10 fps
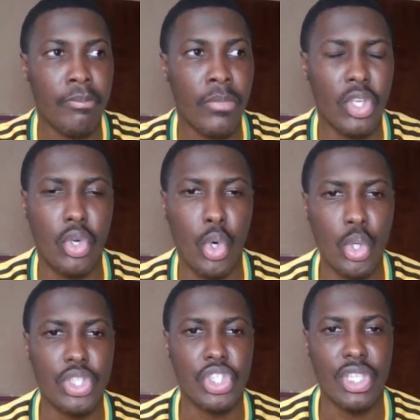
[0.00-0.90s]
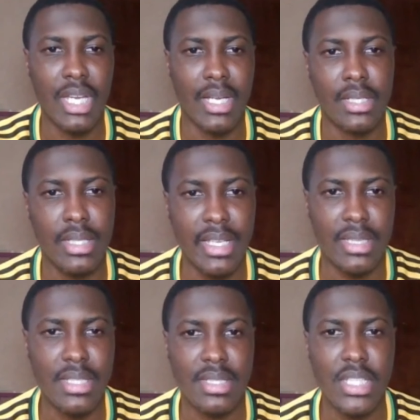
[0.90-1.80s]
the coach can get
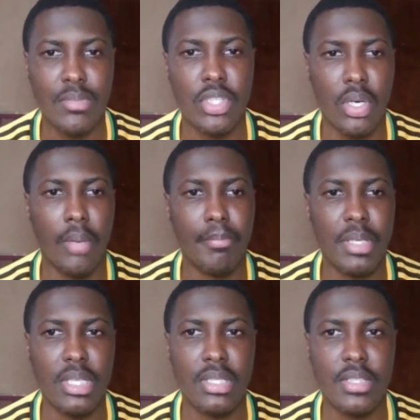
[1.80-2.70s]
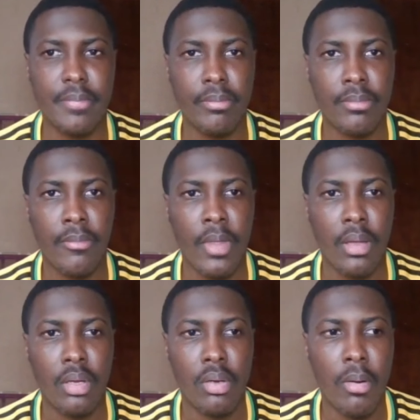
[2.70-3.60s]
this team to compete.
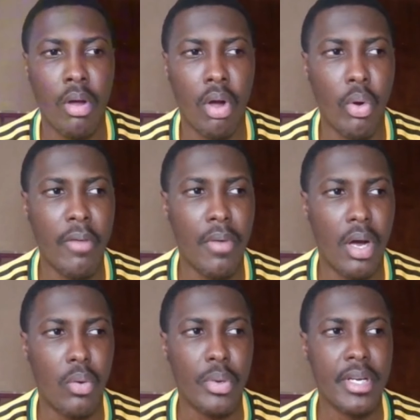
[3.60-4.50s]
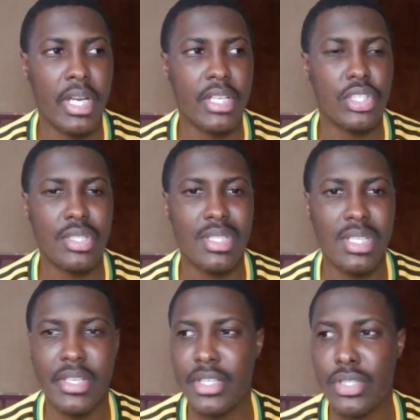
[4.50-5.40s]
However, we're not just
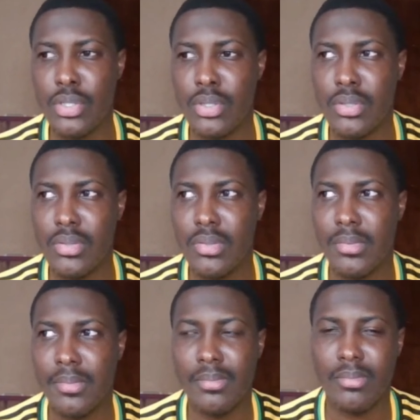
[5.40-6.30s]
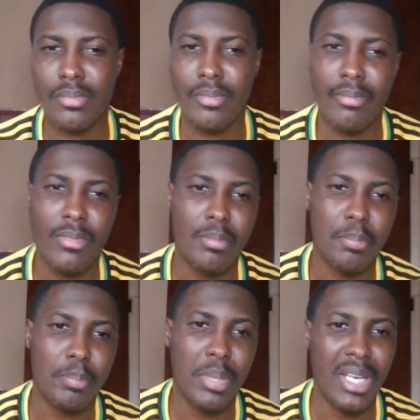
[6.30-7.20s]
here to
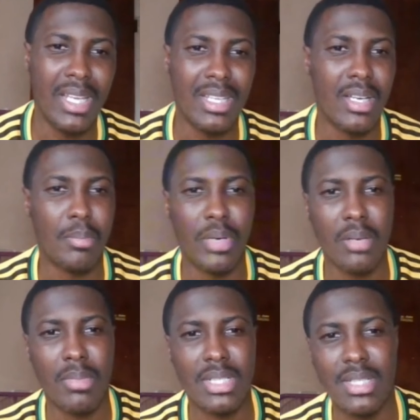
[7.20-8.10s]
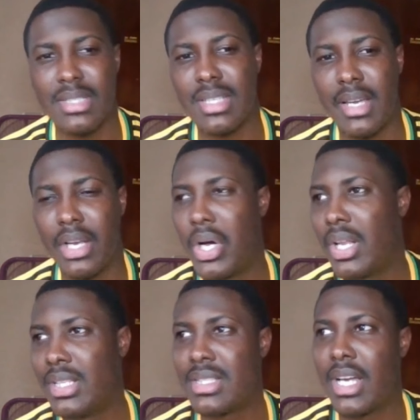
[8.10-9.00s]
play that pragmatic style
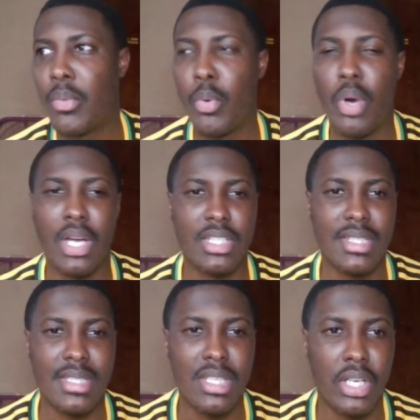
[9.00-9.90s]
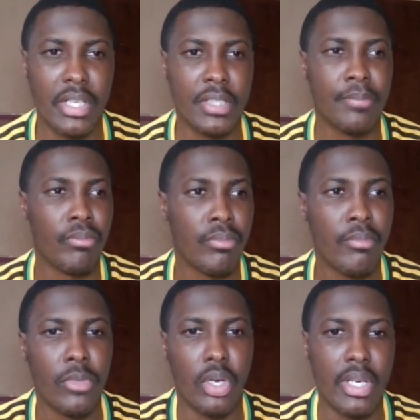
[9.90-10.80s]
all the time. We want to see
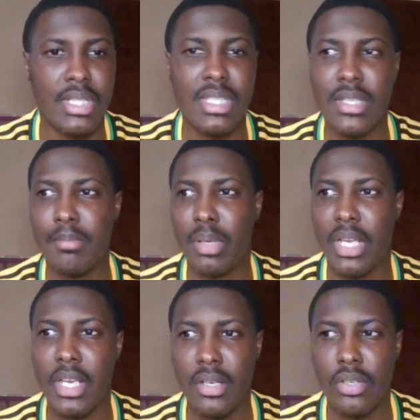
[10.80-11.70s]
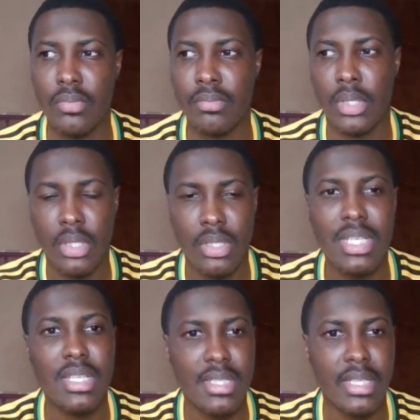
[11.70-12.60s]
our team playing
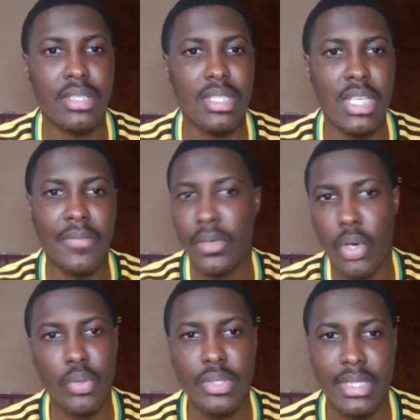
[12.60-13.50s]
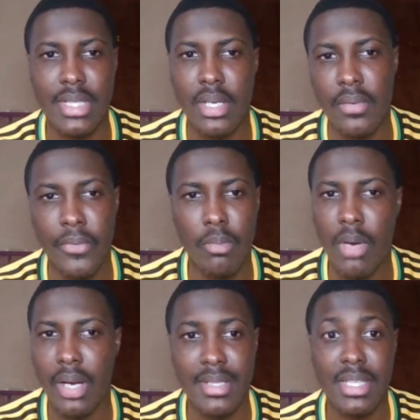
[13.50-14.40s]
decent, even counter-attacking
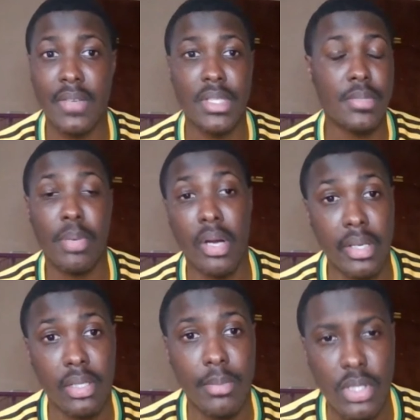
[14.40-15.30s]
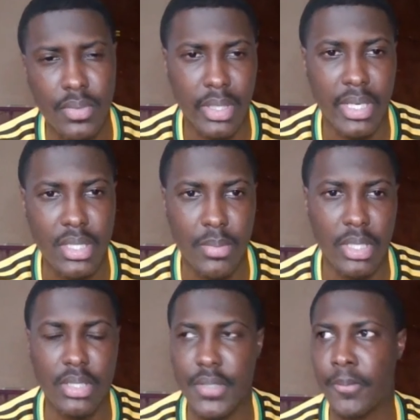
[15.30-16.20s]
football instead of just parking the bus for 90
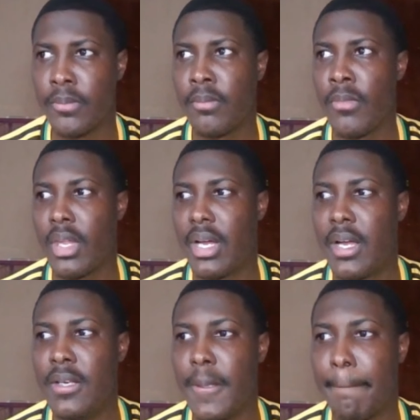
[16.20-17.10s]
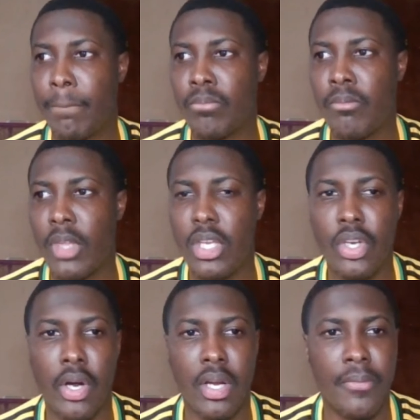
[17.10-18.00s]
minutes. And in
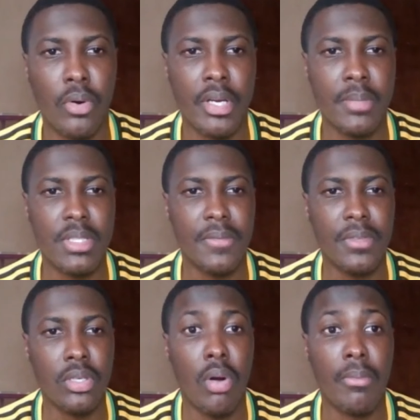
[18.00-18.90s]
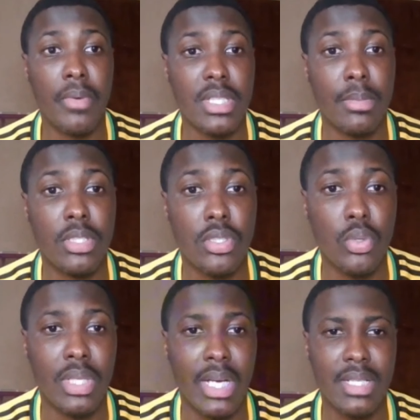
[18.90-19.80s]
order for him to feel comfortable to
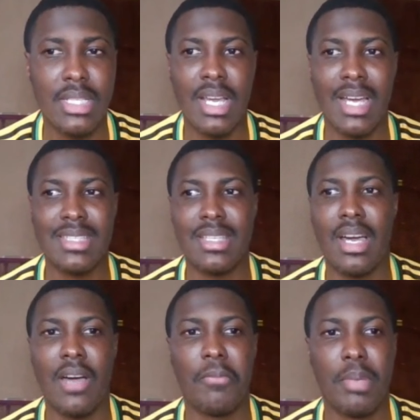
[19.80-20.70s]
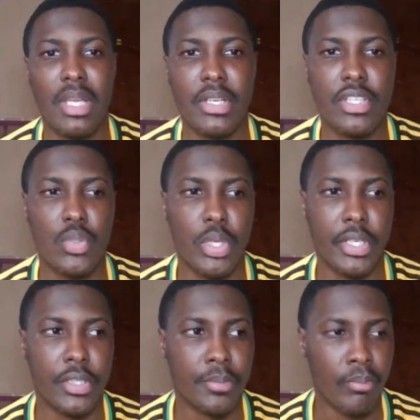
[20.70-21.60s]
do that, he has to have players
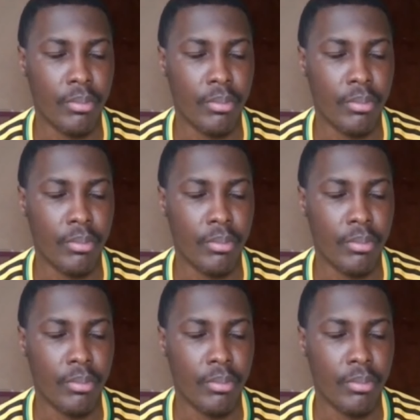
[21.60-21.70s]
where